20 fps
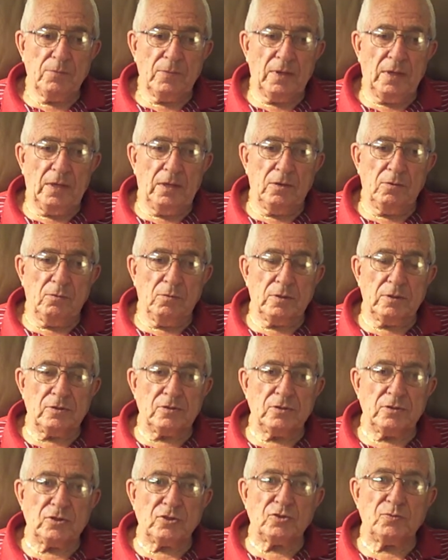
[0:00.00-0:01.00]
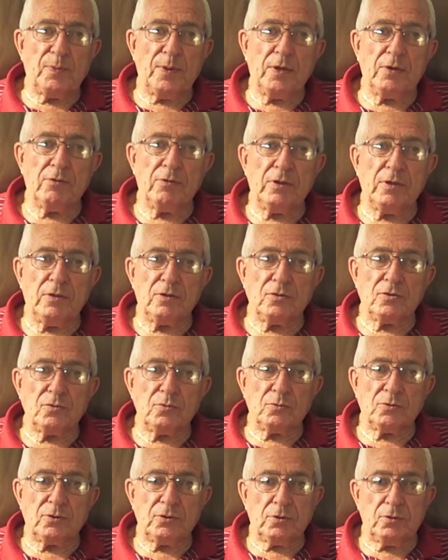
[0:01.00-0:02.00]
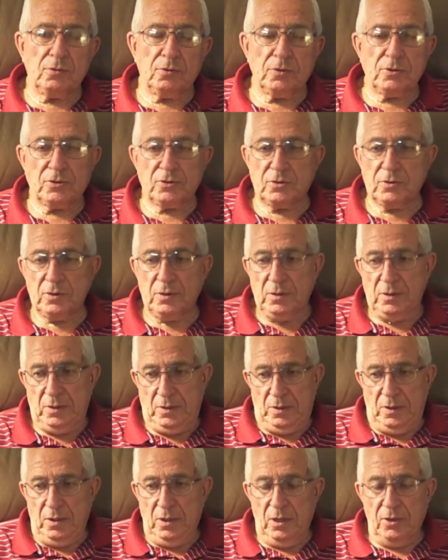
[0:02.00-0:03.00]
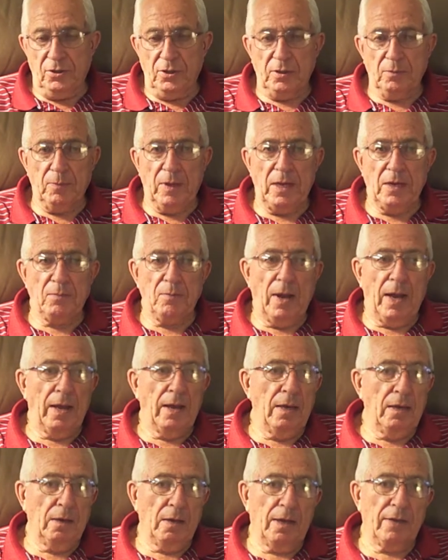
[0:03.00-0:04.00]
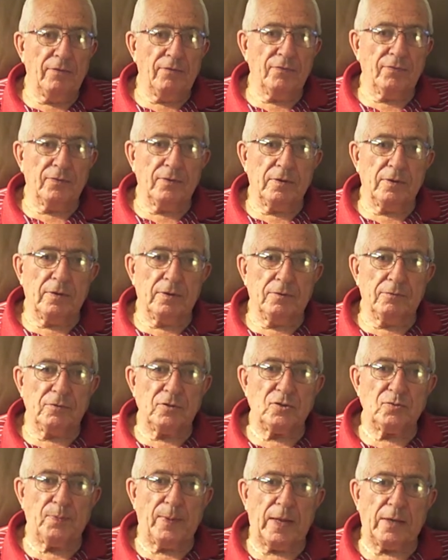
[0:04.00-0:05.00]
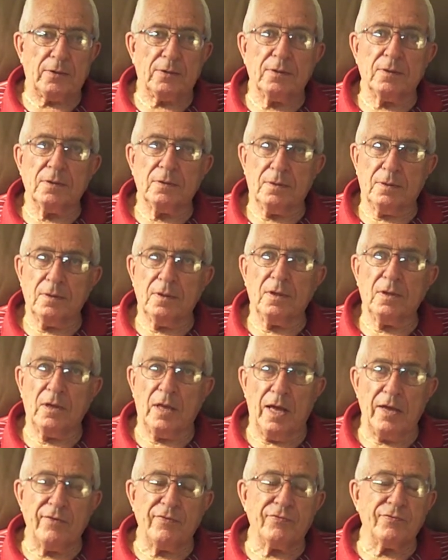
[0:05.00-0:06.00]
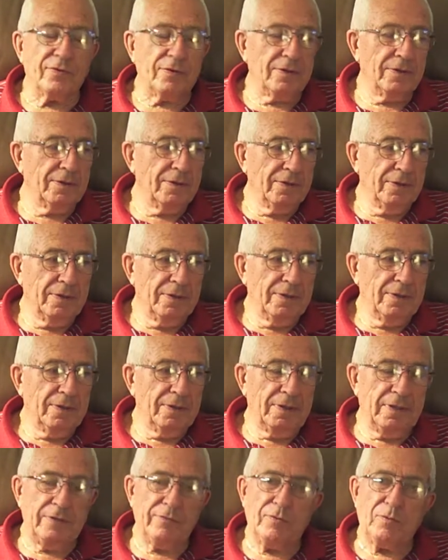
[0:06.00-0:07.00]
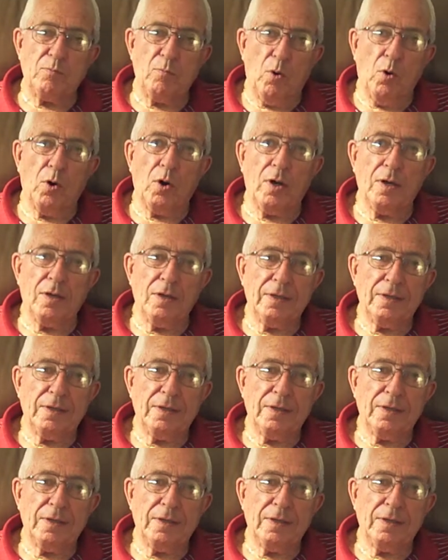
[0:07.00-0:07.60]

And it was an experience which, of course, I think made my life respect life even more,